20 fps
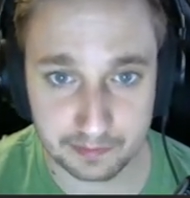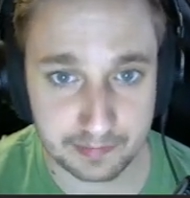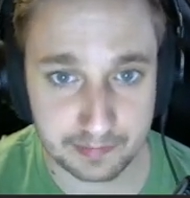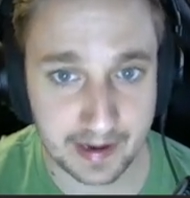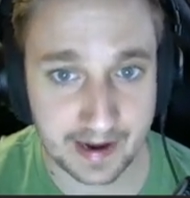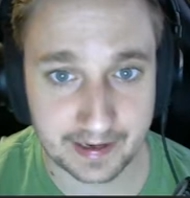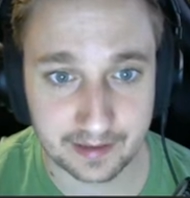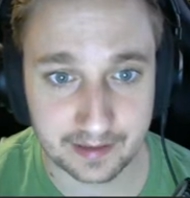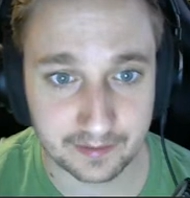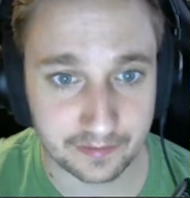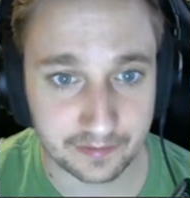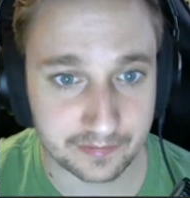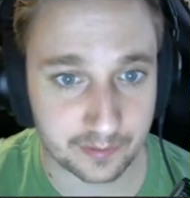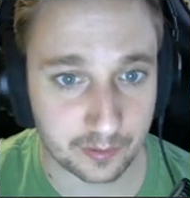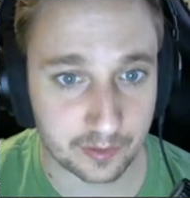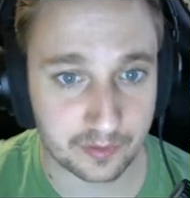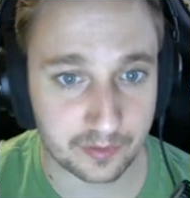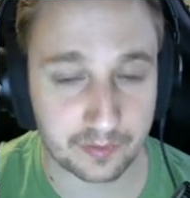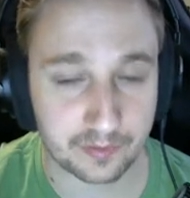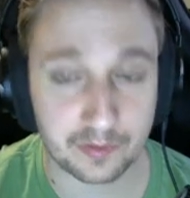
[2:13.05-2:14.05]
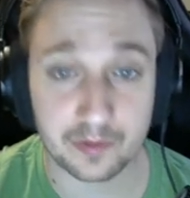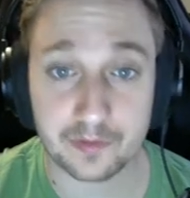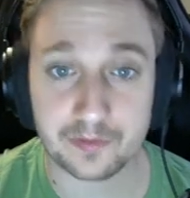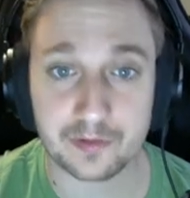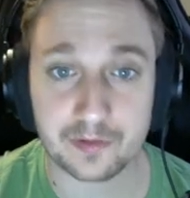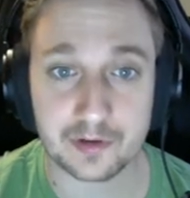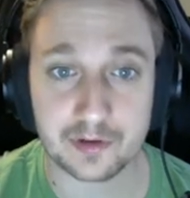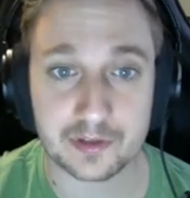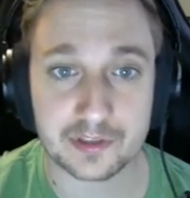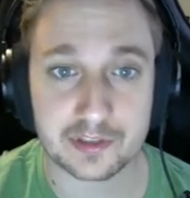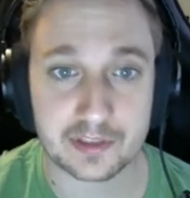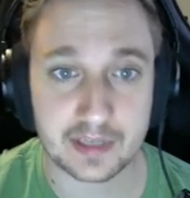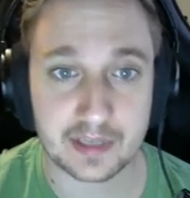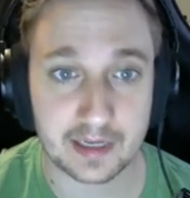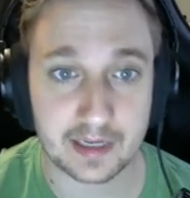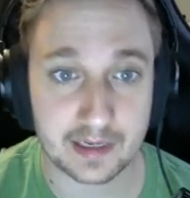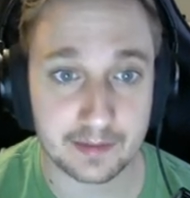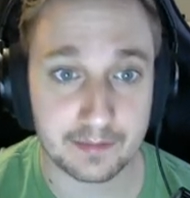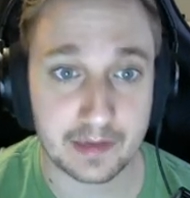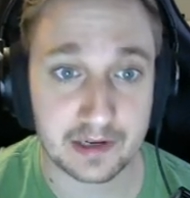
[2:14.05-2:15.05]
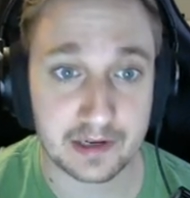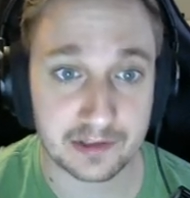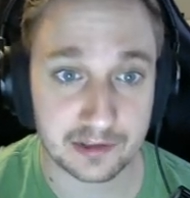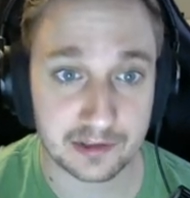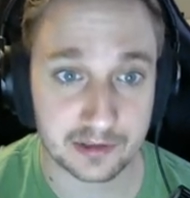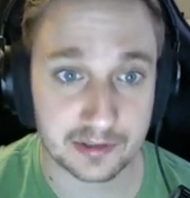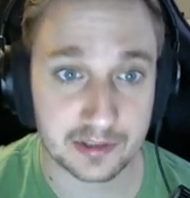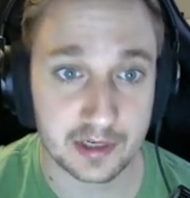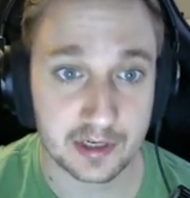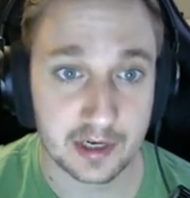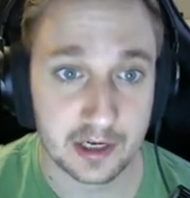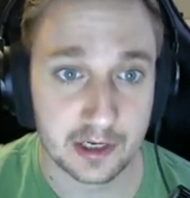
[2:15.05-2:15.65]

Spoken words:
back and forth for the first 10 measures.